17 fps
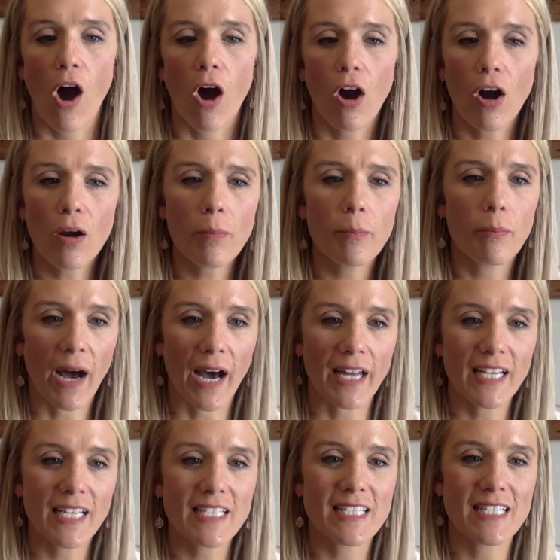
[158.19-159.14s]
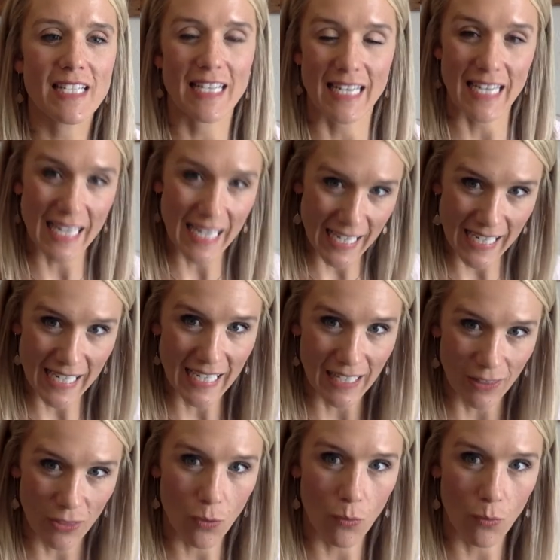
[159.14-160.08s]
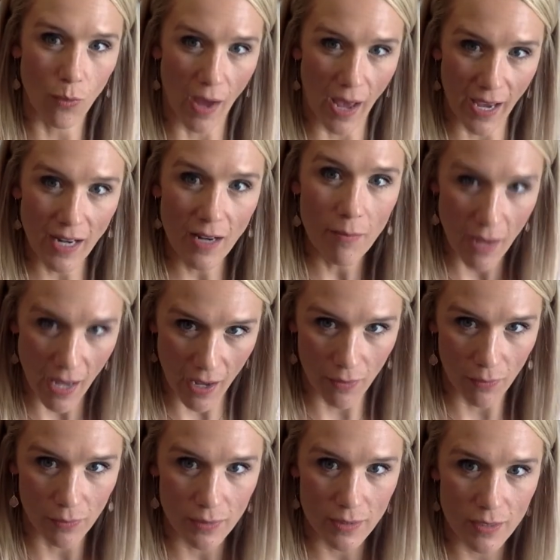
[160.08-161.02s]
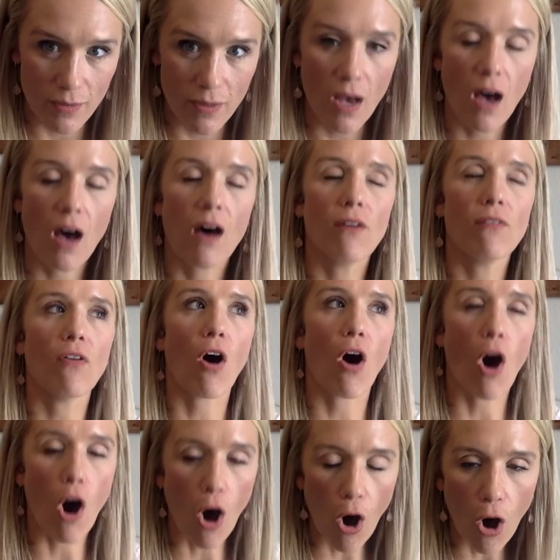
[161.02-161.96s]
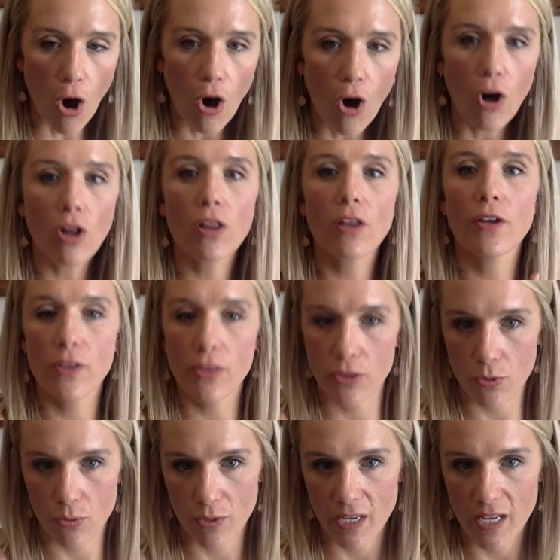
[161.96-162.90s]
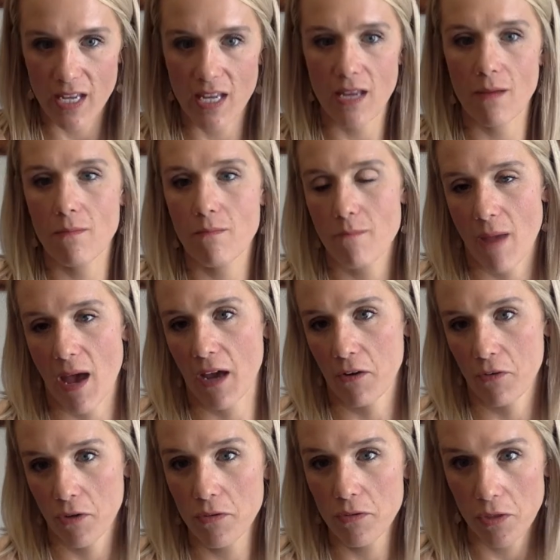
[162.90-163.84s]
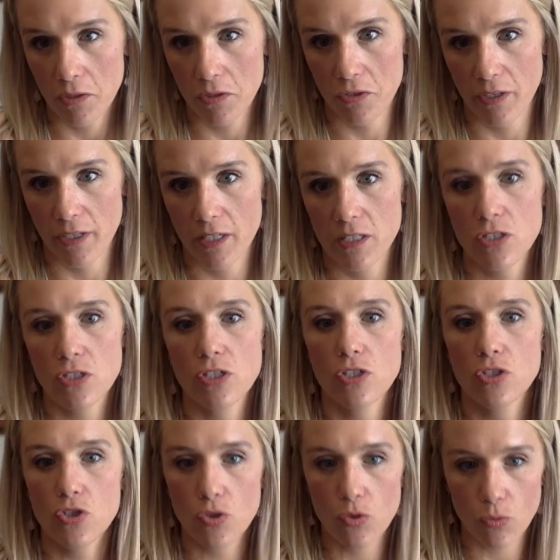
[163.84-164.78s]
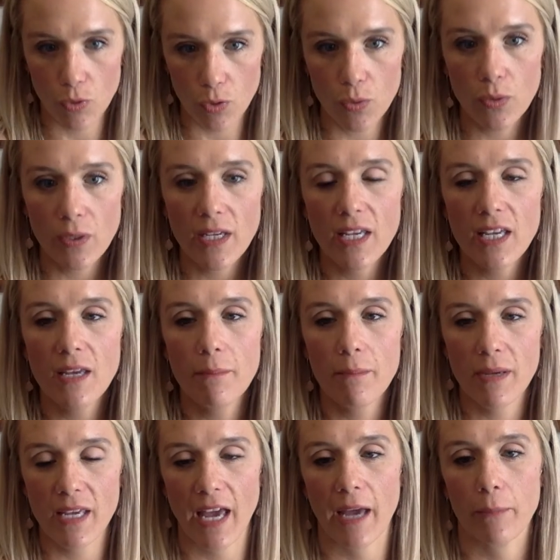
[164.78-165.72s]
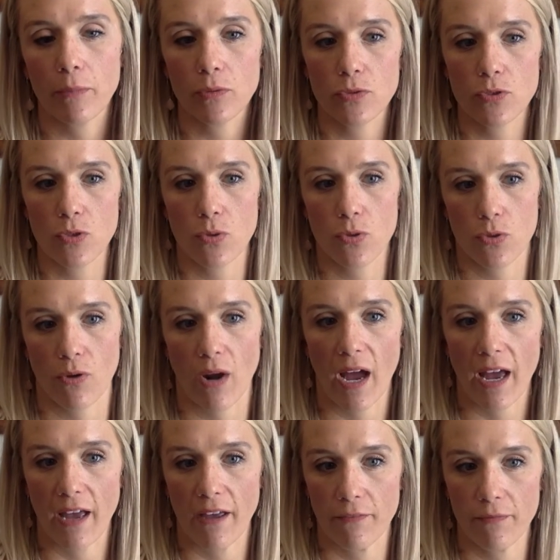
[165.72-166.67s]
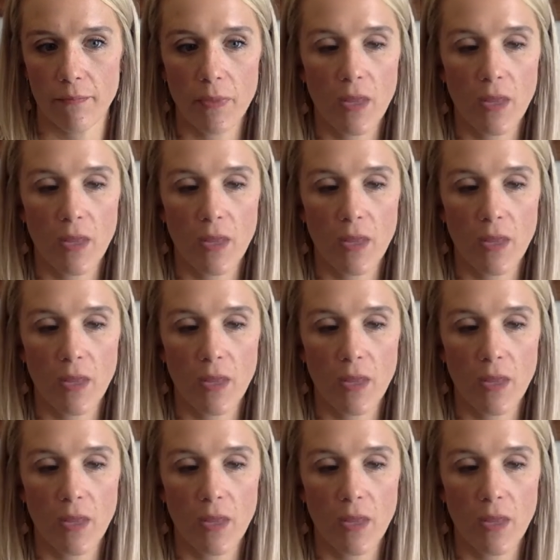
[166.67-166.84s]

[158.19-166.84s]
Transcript: Our bodies need the right amount of all three macronutrients to truly be able to thrive.